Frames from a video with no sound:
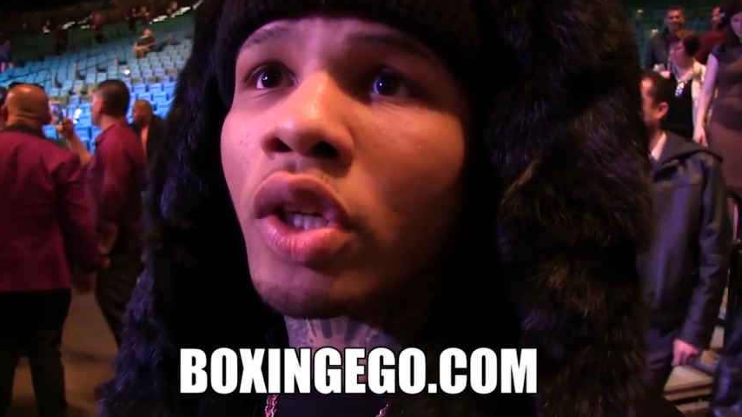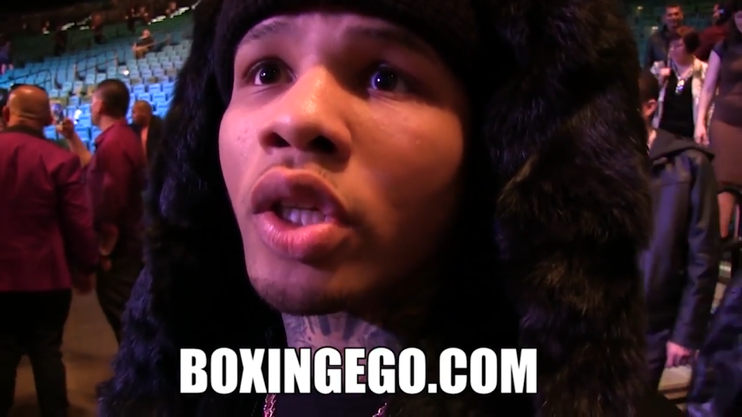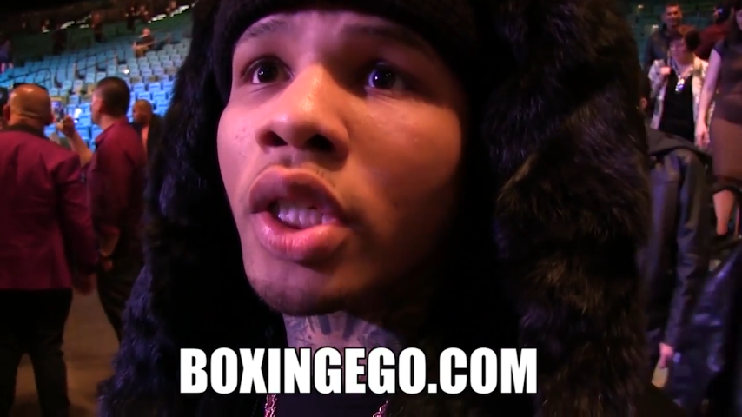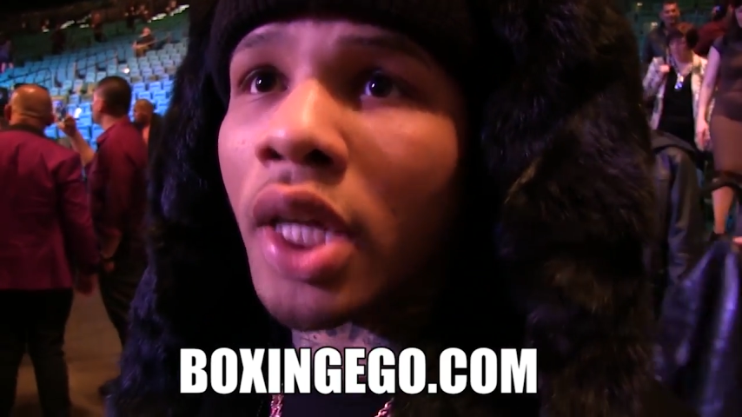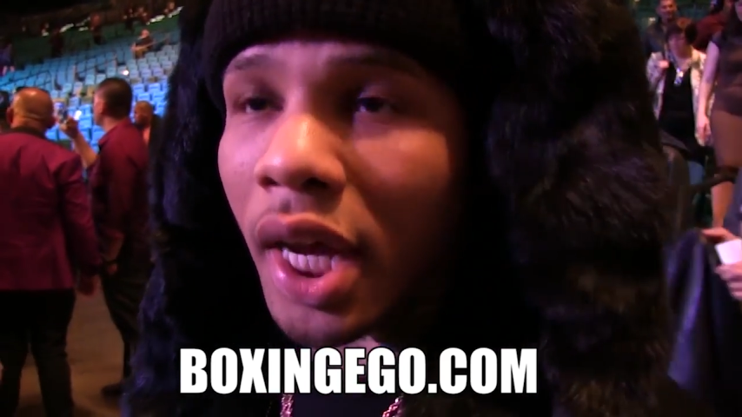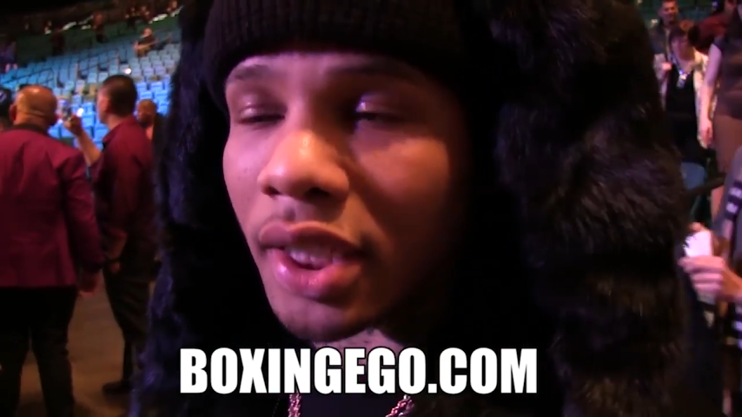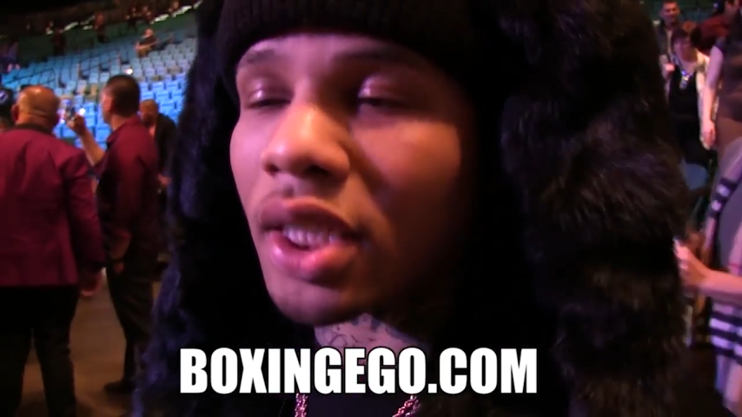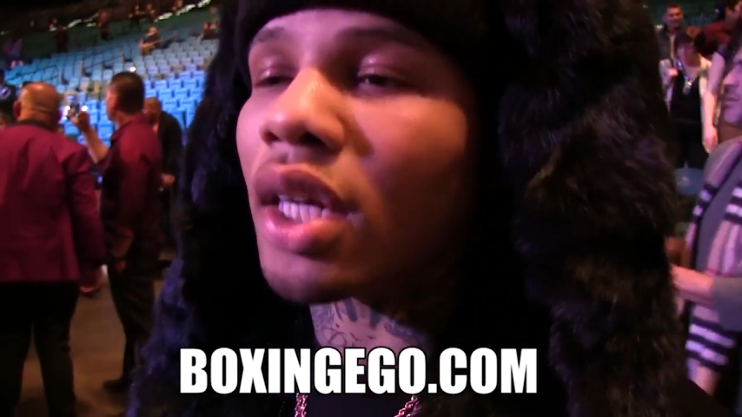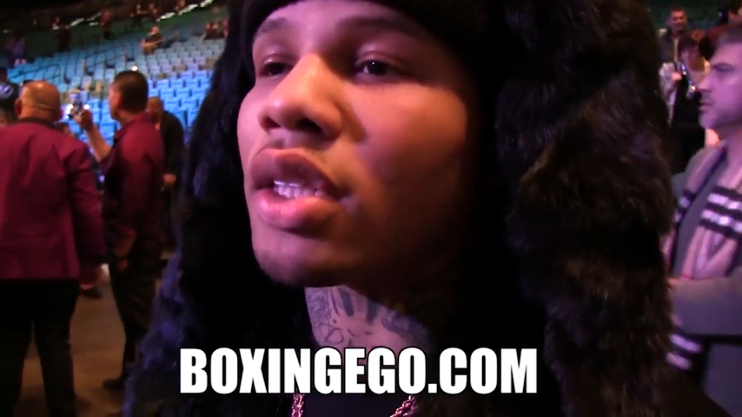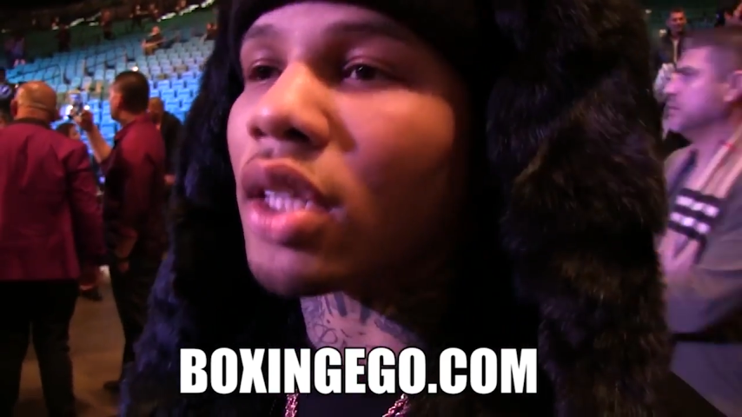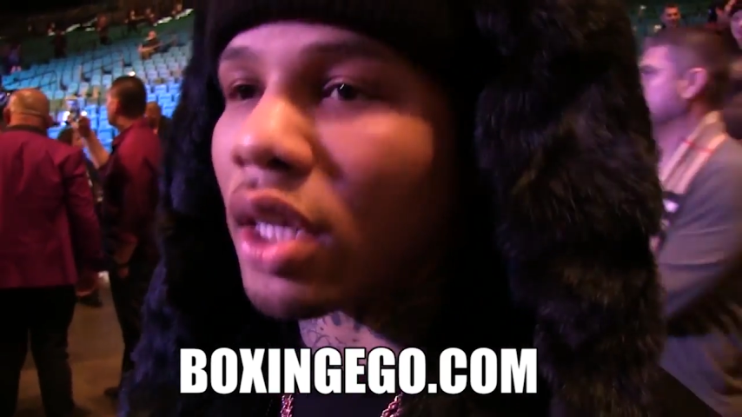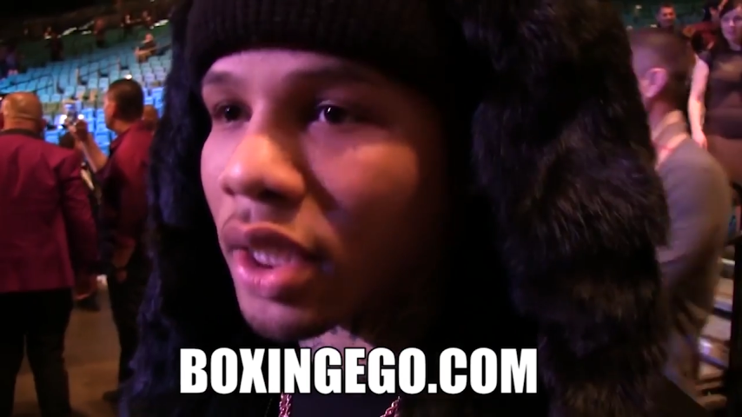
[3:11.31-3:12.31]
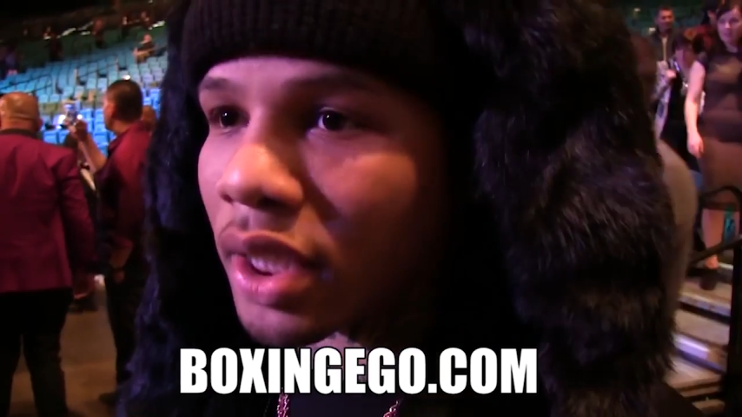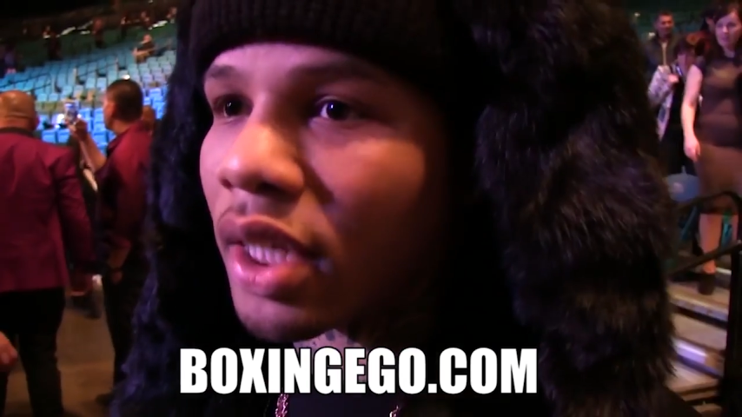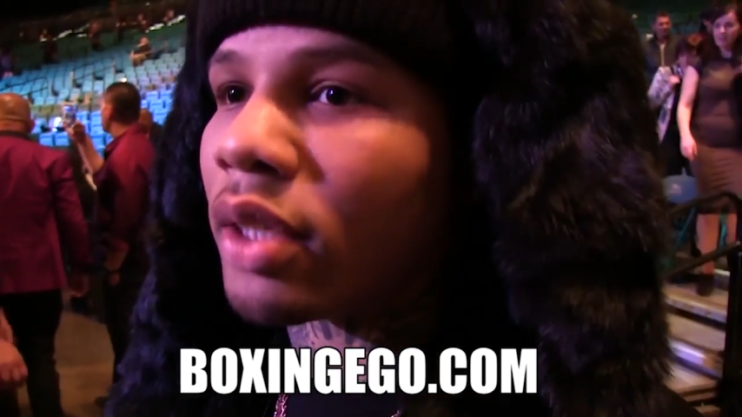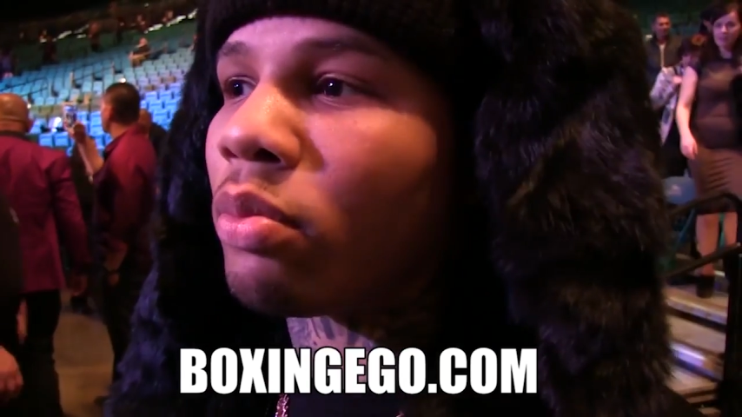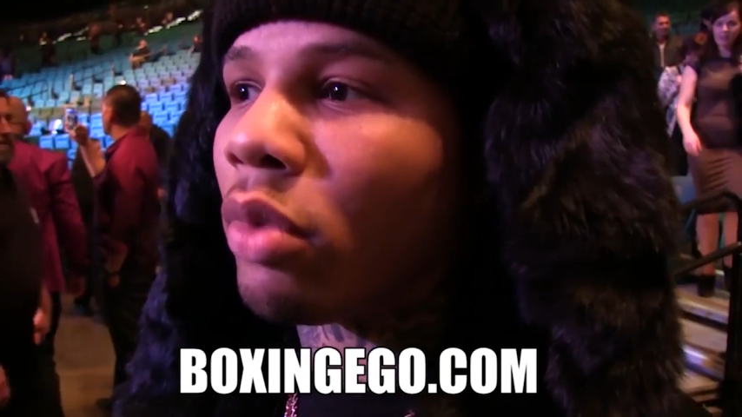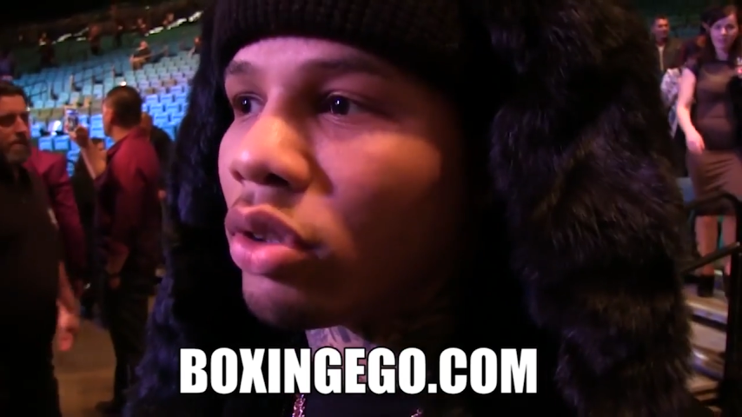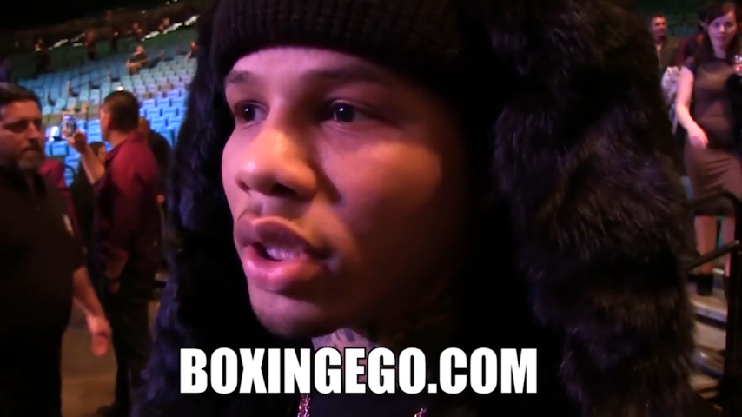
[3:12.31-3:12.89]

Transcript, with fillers: but Cuellar's from Argentina.